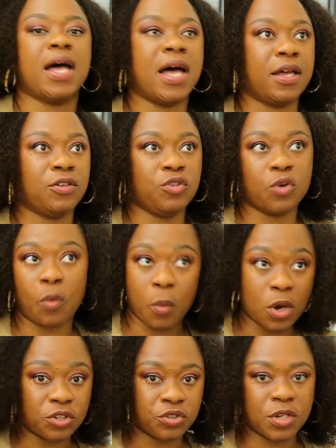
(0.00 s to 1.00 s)
and you're
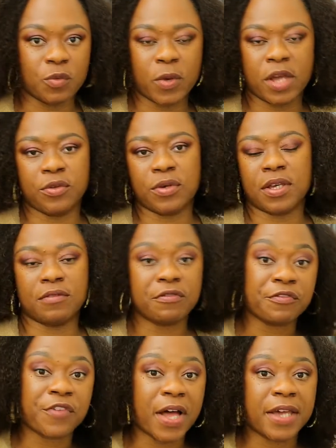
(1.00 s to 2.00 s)
wondering where you can
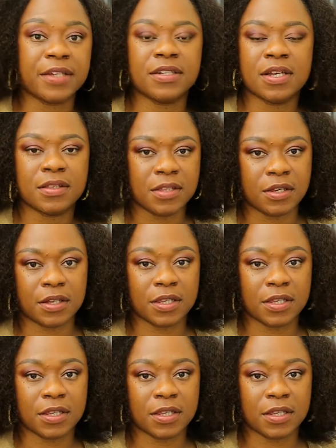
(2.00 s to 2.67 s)
find the